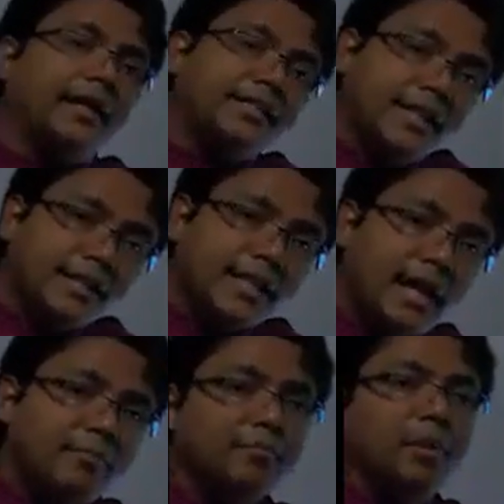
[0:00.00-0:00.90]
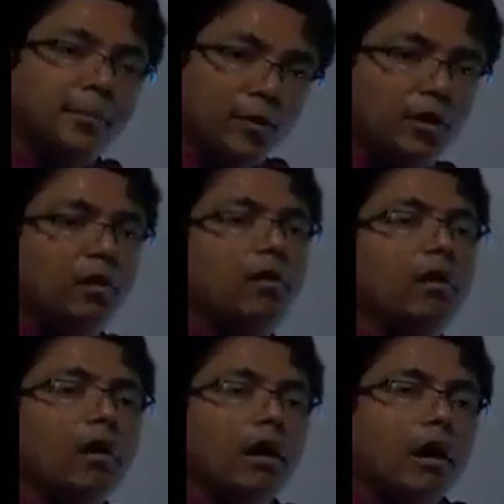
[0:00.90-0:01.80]
In ancient time, people
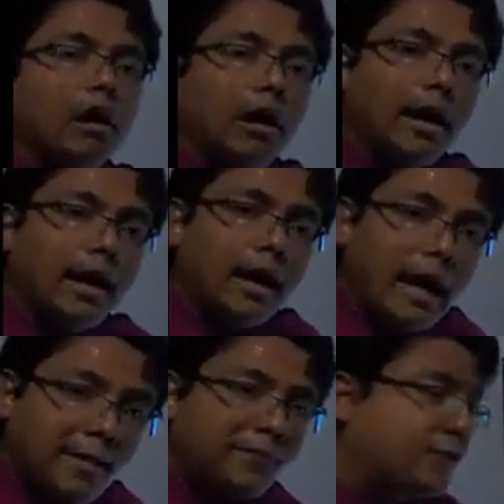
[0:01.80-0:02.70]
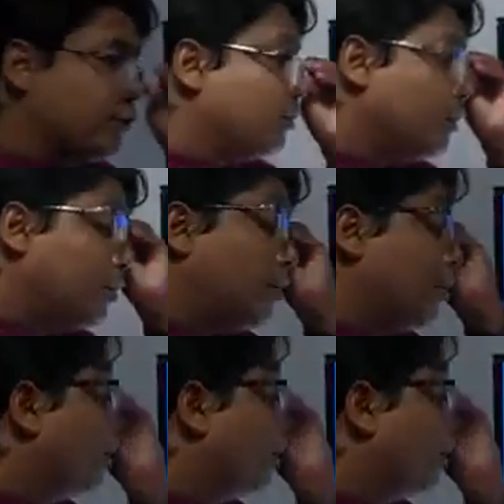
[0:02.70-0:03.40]
had to